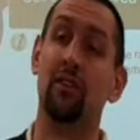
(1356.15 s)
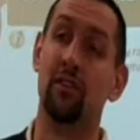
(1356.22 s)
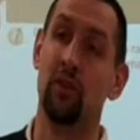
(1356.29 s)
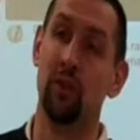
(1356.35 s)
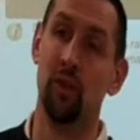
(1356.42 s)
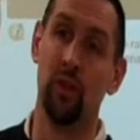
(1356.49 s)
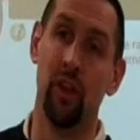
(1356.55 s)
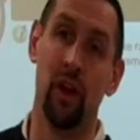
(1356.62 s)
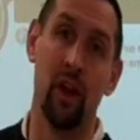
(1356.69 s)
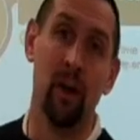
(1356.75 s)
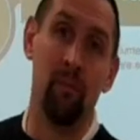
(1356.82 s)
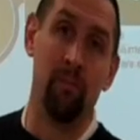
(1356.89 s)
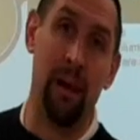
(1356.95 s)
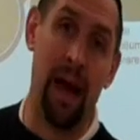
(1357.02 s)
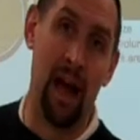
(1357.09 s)
to
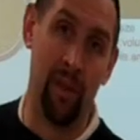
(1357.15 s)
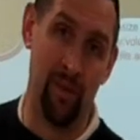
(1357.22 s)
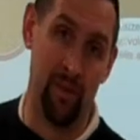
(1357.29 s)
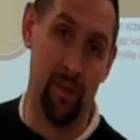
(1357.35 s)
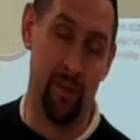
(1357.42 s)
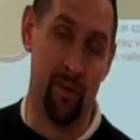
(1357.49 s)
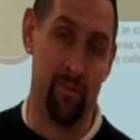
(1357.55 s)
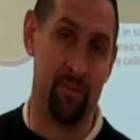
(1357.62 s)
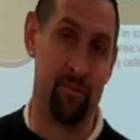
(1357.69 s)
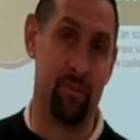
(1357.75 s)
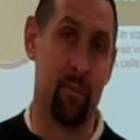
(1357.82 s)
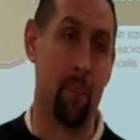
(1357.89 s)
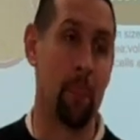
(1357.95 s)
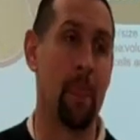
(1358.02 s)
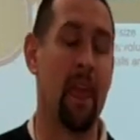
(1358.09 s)
the bathroom.
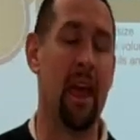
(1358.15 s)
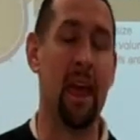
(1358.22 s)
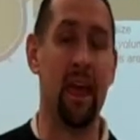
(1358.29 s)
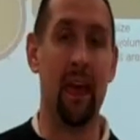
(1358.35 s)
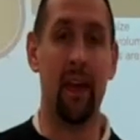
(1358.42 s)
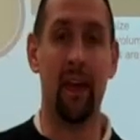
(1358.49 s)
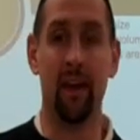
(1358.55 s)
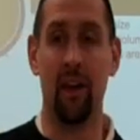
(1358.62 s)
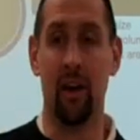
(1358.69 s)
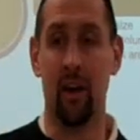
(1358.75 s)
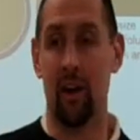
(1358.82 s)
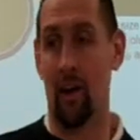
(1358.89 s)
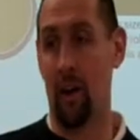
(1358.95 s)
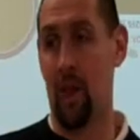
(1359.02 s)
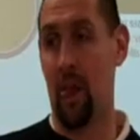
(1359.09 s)
And
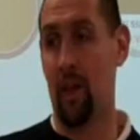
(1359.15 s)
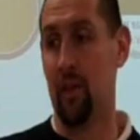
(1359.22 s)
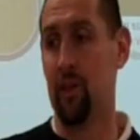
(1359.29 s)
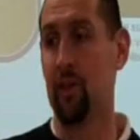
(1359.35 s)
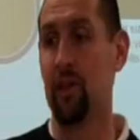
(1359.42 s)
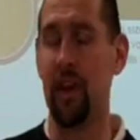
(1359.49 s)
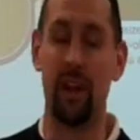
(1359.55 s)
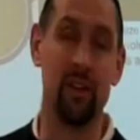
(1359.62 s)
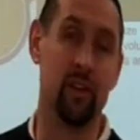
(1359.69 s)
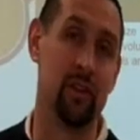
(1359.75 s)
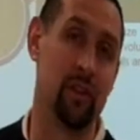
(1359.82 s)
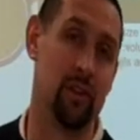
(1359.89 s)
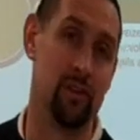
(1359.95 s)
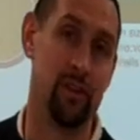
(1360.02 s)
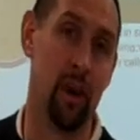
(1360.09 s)
you can
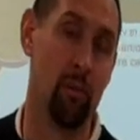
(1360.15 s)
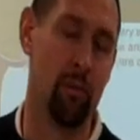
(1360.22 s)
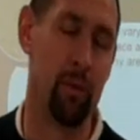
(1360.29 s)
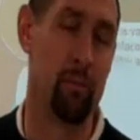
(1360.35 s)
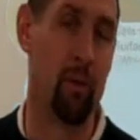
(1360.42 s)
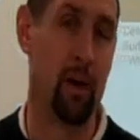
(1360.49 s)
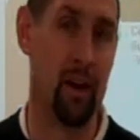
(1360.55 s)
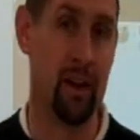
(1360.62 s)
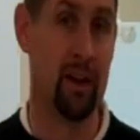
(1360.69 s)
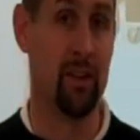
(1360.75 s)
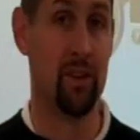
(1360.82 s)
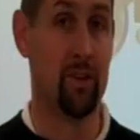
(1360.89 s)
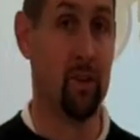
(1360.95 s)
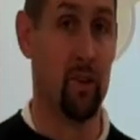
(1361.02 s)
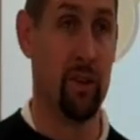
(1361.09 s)
dump the bucket in
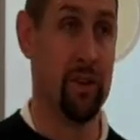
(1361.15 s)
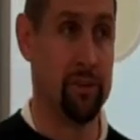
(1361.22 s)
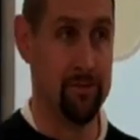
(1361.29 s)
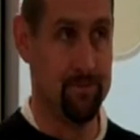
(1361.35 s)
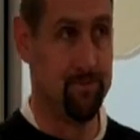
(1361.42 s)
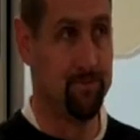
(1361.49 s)
the toilet.